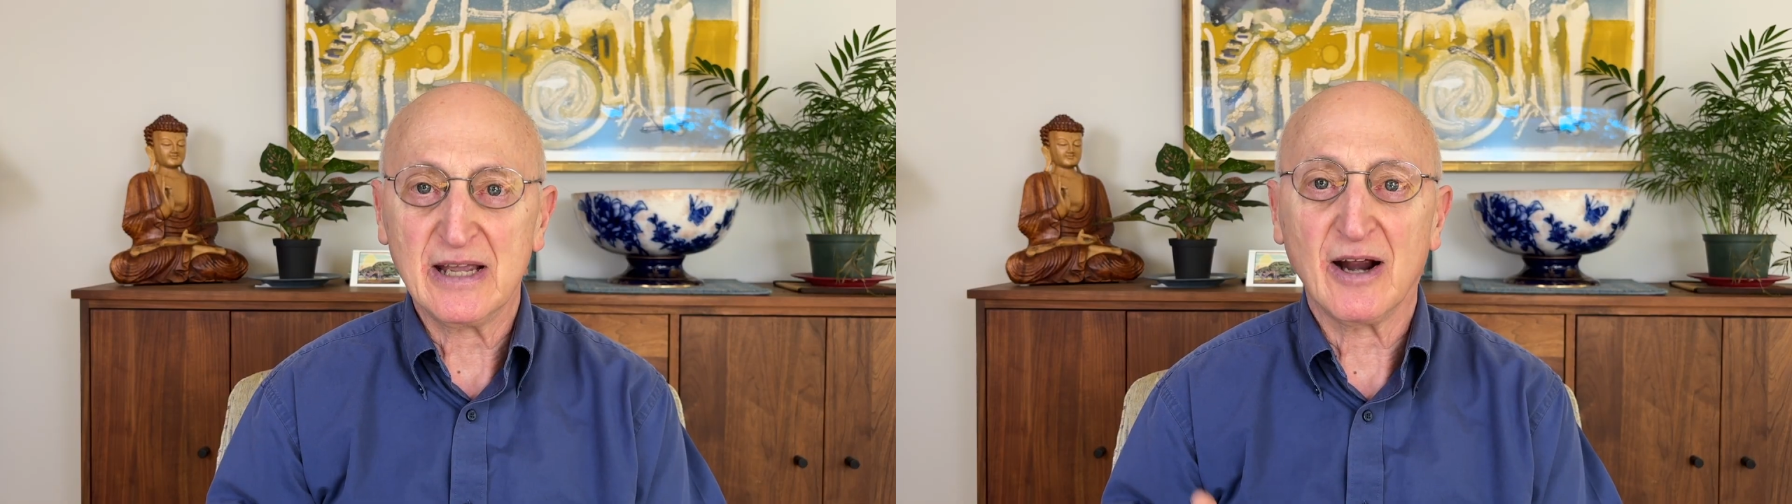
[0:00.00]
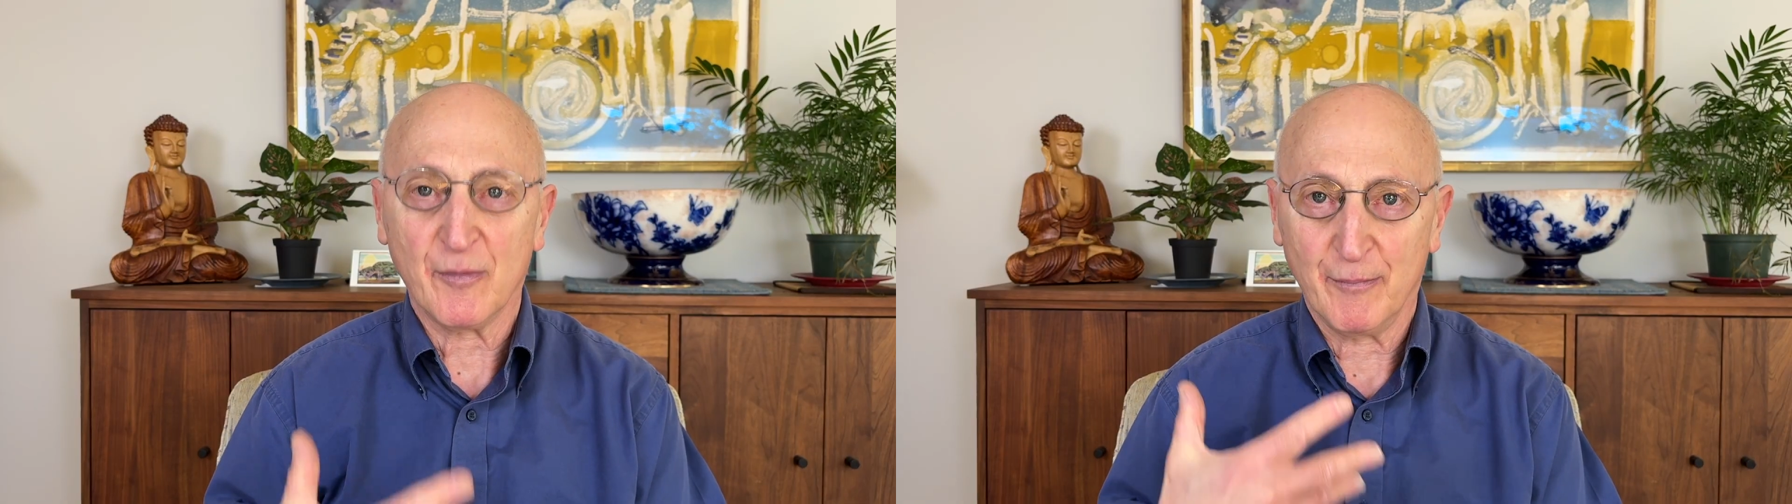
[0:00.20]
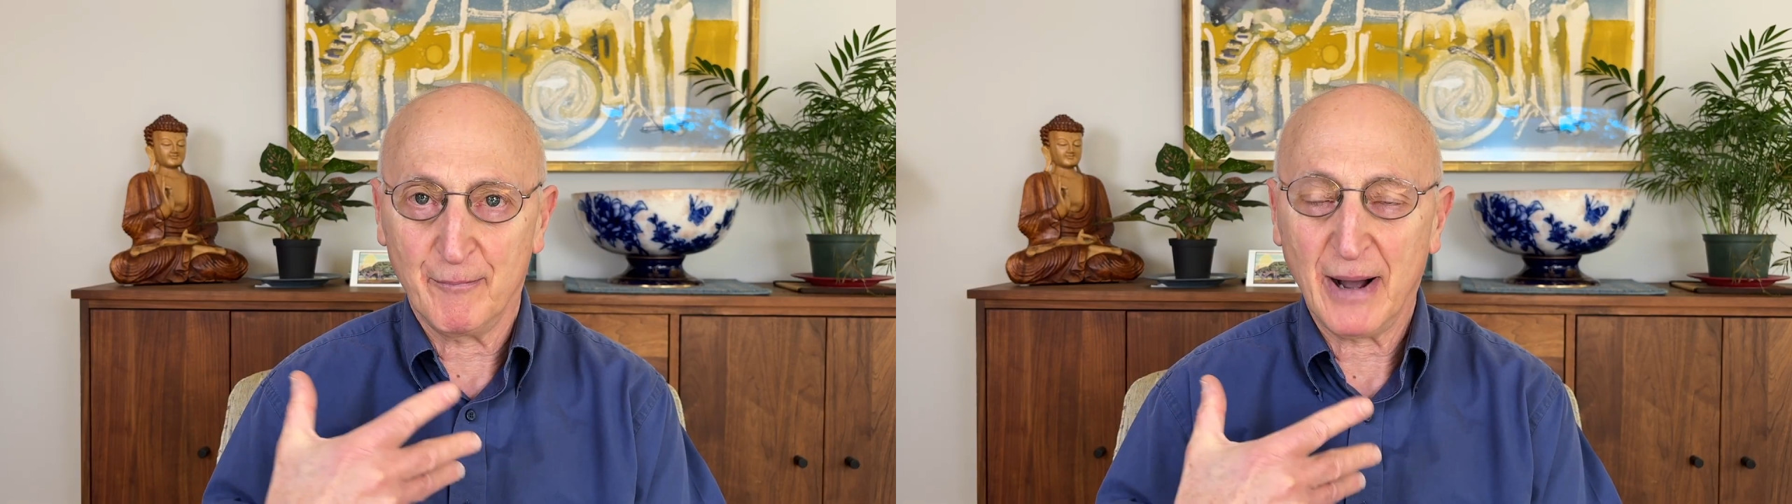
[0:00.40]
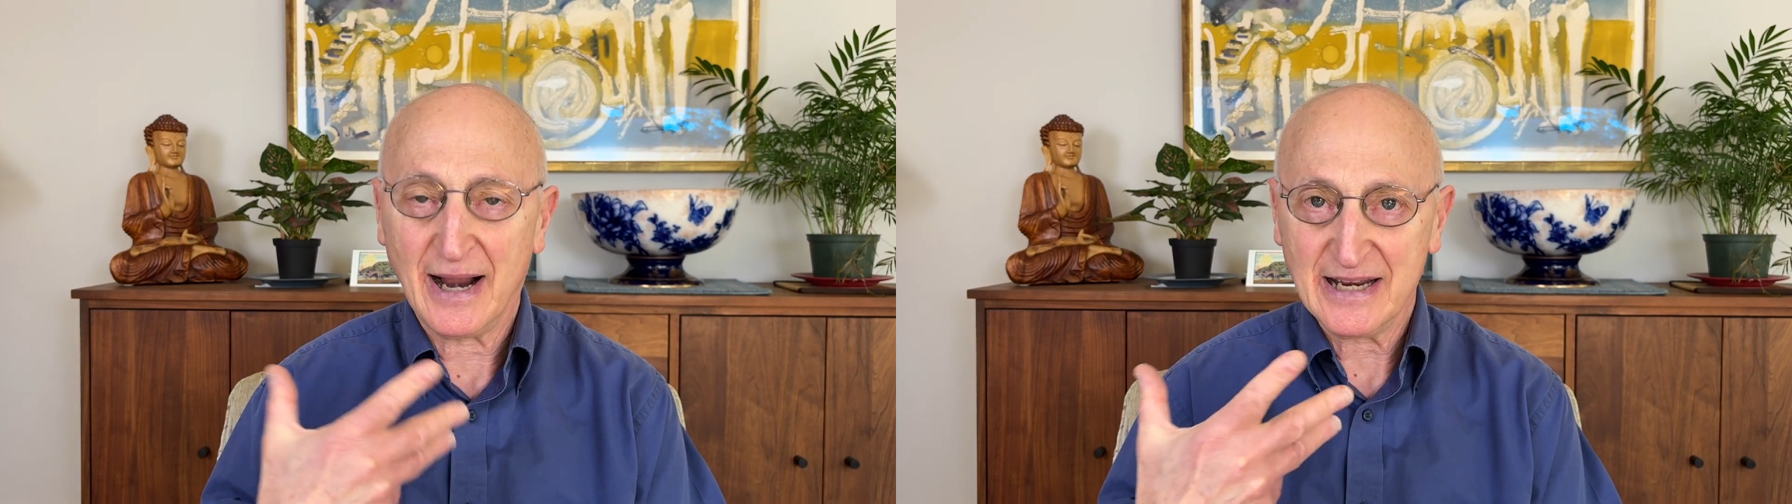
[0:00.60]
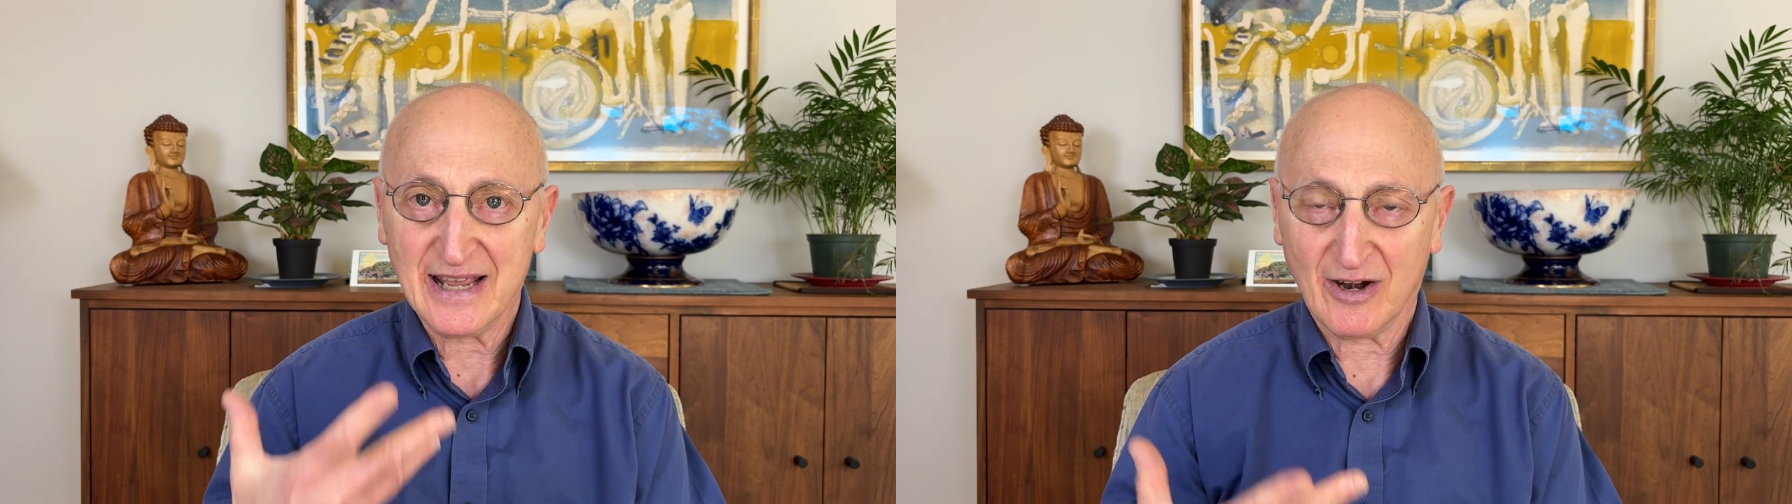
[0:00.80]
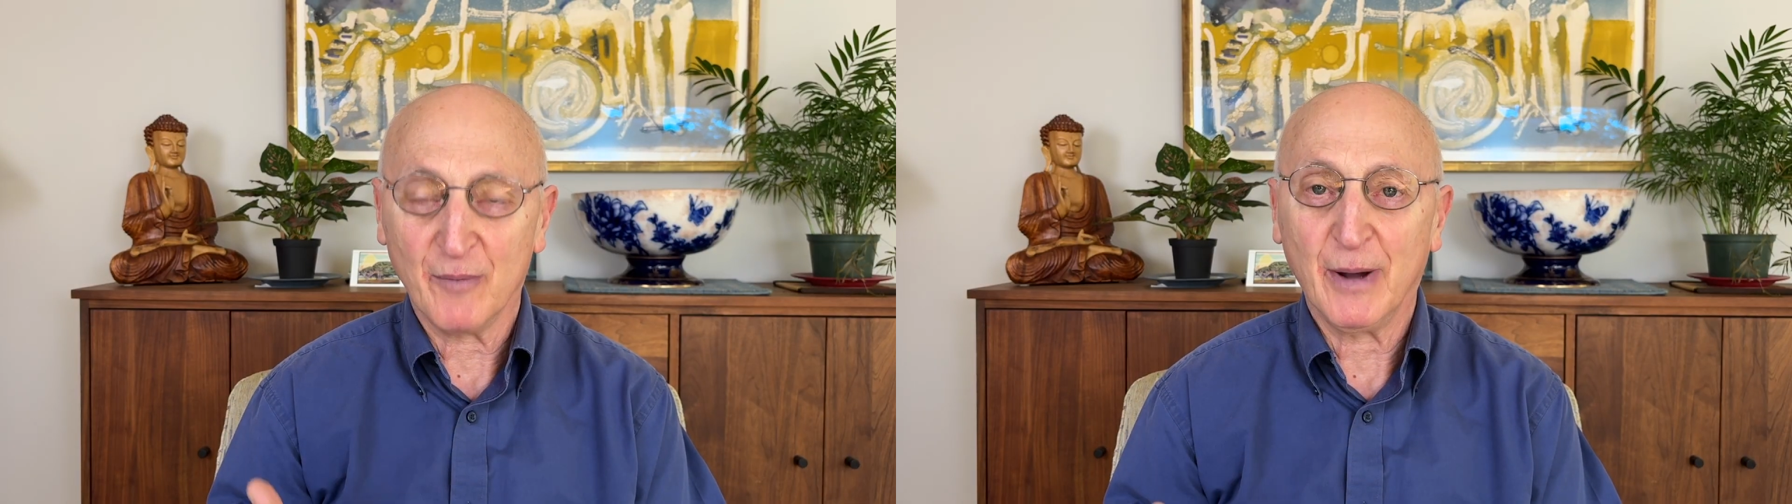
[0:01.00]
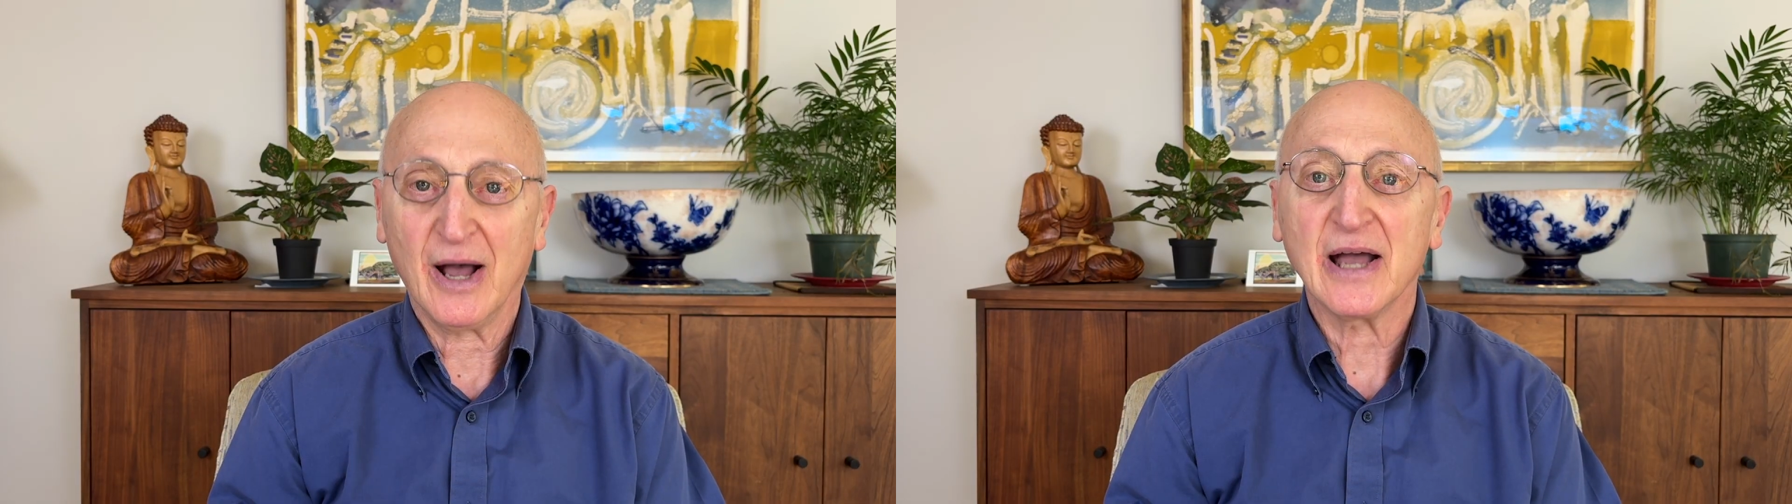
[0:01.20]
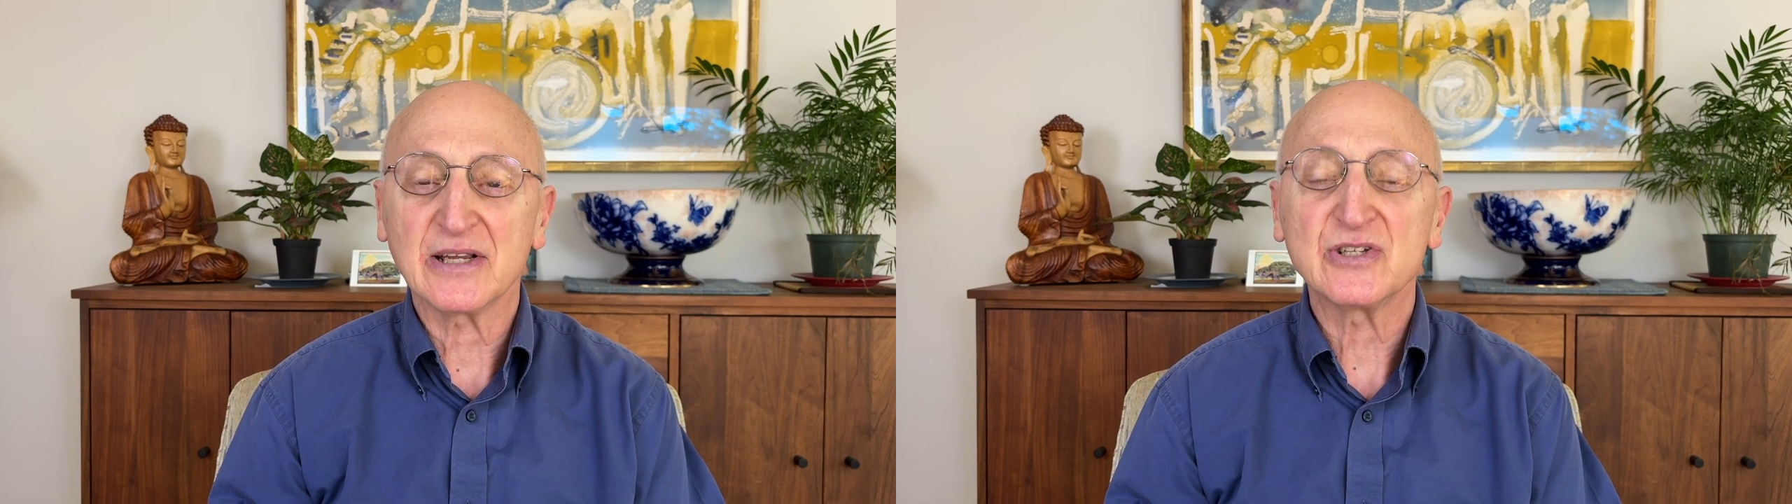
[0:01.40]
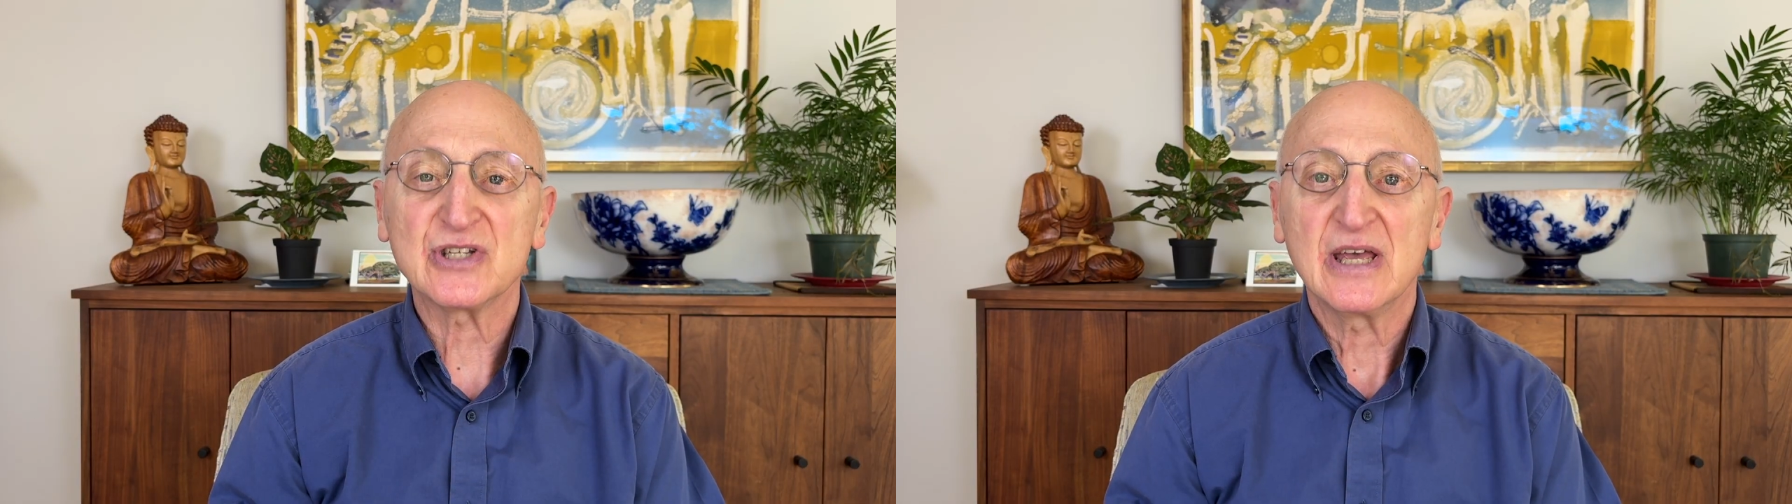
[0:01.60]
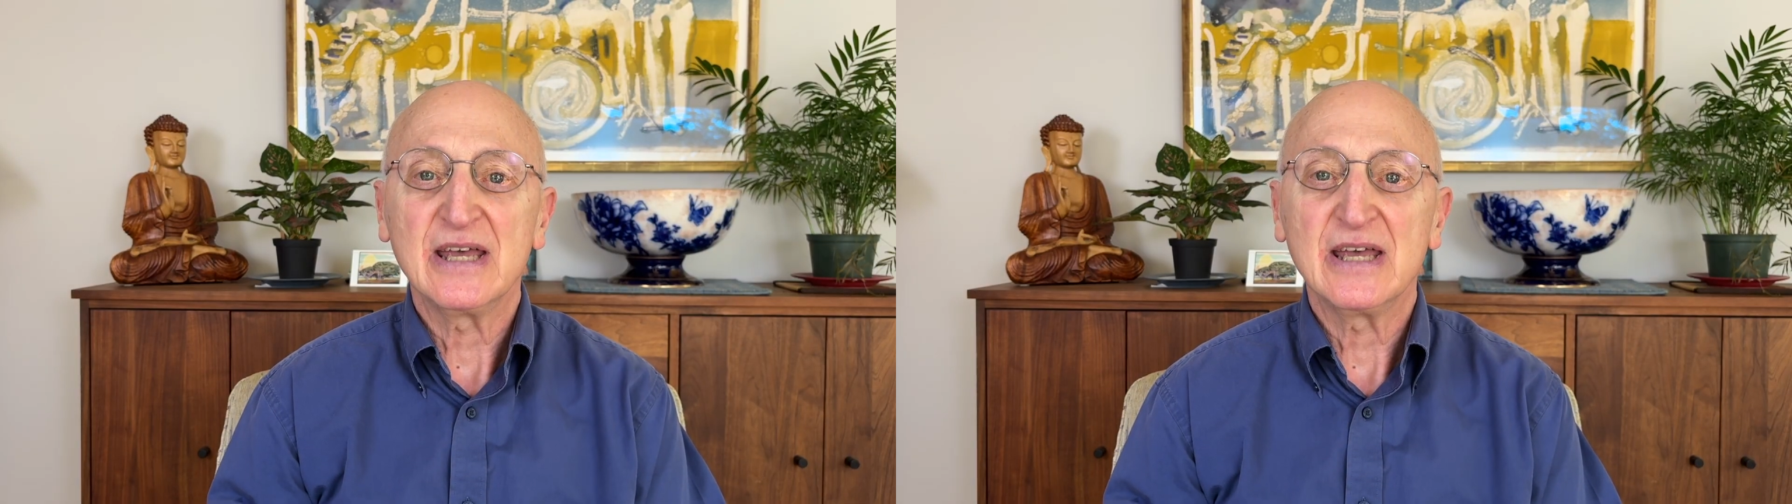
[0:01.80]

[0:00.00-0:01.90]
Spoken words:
our body and our minds,